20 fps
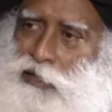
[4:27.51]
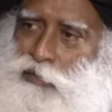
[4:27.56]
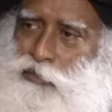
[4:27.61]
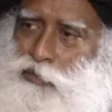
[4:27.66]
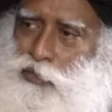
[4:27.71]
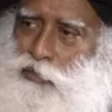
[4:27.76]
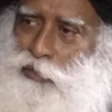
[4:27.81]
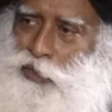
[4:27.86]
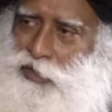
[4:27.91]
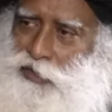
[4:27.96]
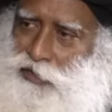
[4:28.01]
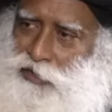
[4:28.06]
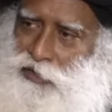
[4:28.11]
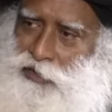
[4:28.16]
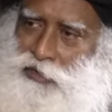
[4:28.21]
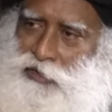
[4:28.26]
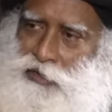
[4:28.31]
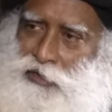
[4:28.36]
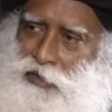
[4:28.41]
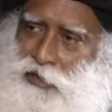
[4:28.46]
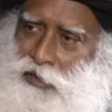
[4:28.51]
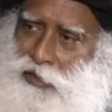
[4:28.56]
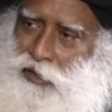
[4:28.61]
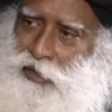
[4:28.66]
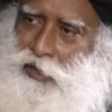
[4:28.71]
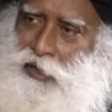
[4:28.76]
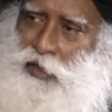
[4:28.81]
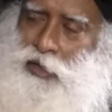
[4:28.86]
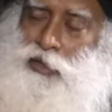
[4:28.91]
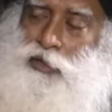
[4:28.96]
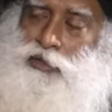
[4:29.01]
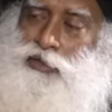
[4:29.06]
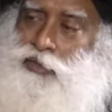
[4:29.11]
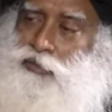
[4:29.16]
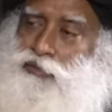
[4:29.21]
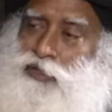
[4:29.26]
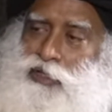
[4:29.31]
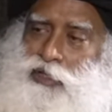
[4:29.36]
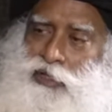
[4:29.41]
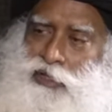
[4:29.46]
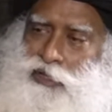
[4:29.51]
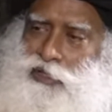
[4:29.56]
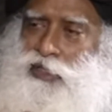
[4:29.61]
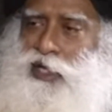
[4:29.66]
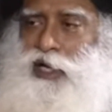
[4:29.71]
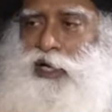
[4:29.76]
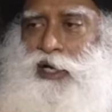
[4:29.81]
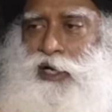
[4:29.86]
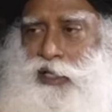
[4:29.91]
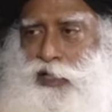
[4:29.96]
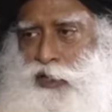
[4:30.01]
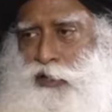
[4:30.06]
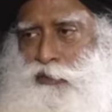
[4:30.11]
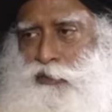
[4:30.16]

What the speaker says: movements. So with these cyclical